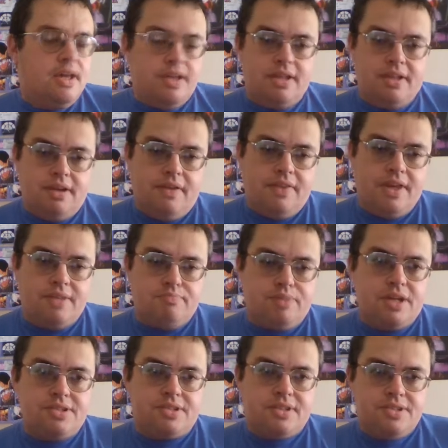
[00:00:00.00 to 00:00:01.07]
And that
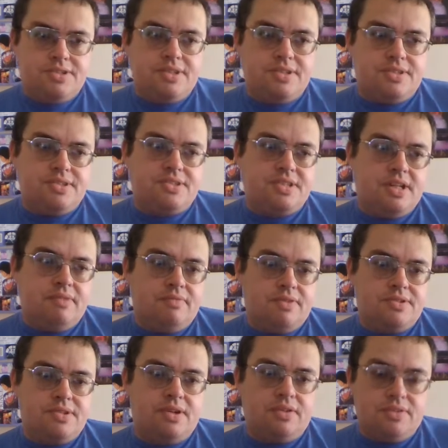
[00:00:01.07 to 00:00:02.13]
basically sets the scene for the
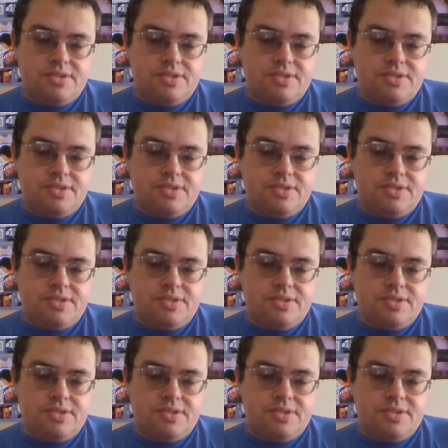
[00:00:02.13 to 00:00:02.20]
song.